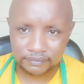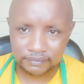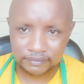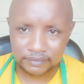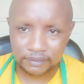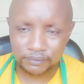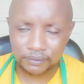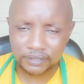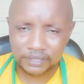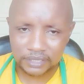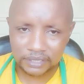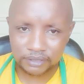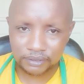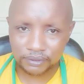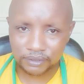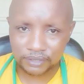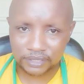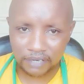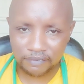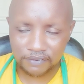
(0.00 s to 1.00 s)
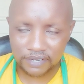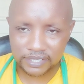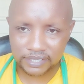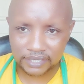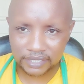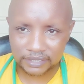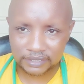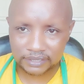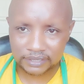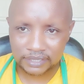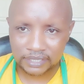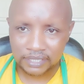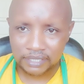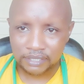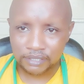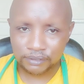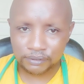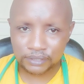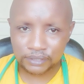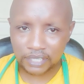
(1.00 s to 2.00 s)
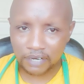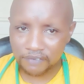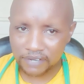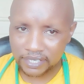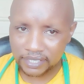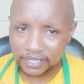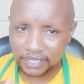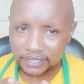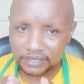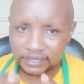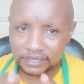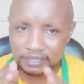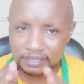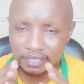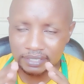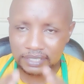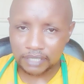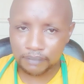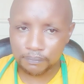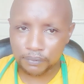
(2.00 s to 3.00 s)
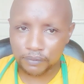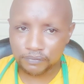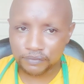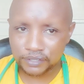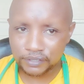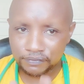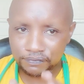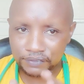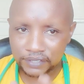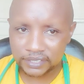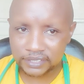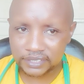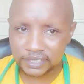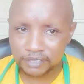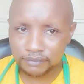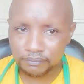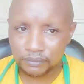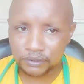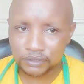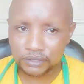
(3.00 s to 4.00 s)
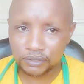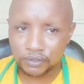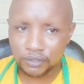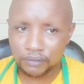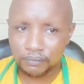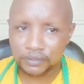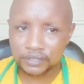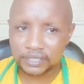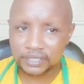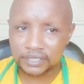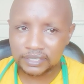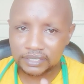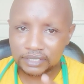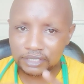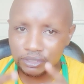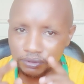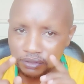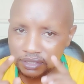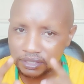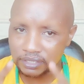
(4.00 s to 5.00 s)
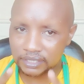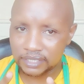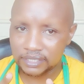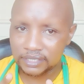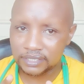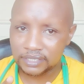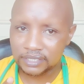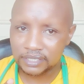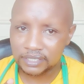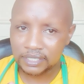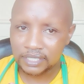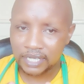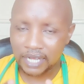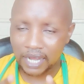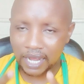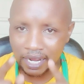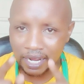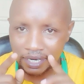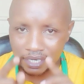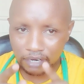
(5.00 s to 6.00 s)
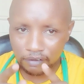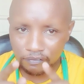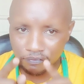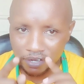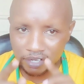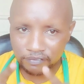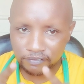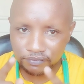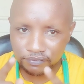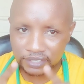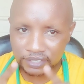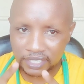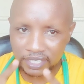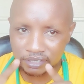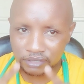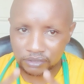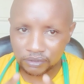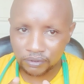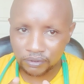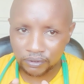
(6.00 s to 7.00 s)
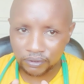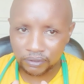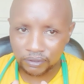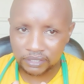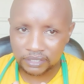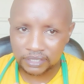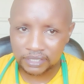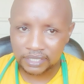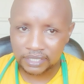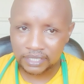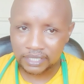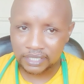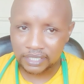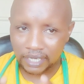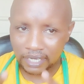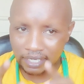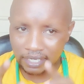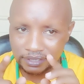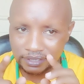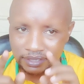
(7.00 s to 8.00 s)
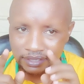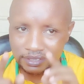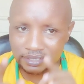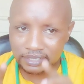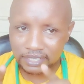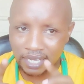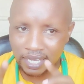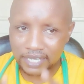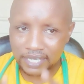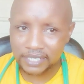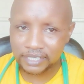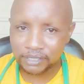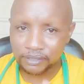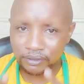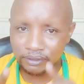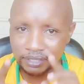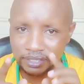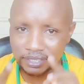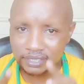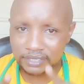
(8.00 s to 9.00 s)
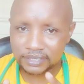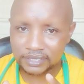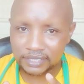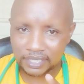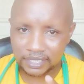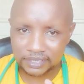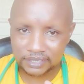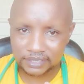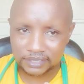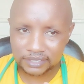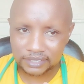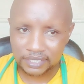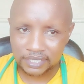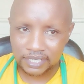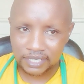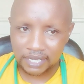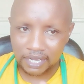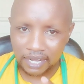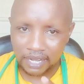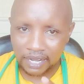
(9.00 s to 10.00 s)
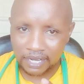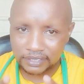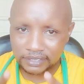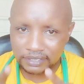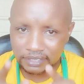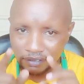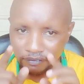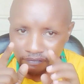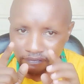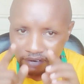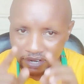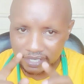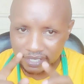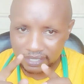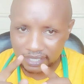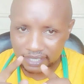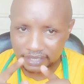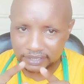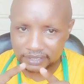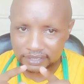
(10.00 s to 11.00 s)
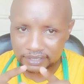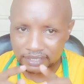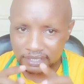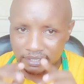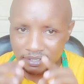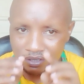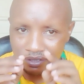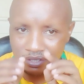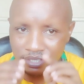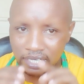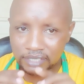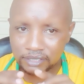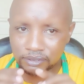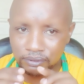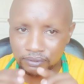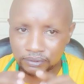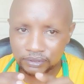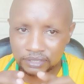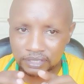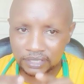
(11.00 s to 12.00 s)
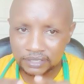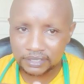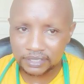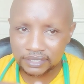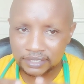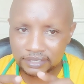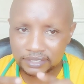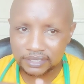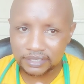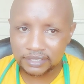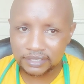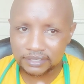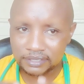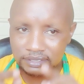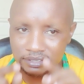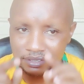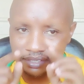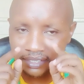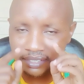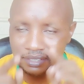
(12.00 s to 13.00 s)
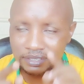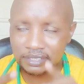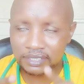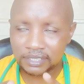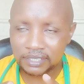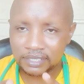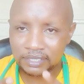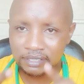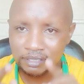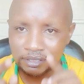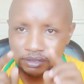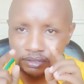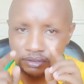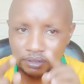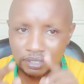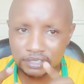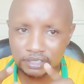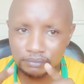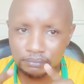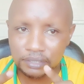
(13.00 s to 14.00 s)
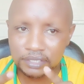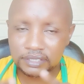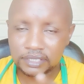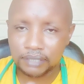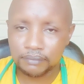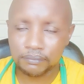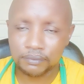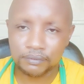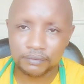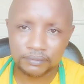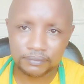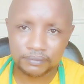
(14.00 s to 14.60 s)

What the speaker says: What is rotavirus? Rotavirus is a type of infection most common in children under 5 years old, and it's highly contagious, and the virus that causes it is easily transmittable.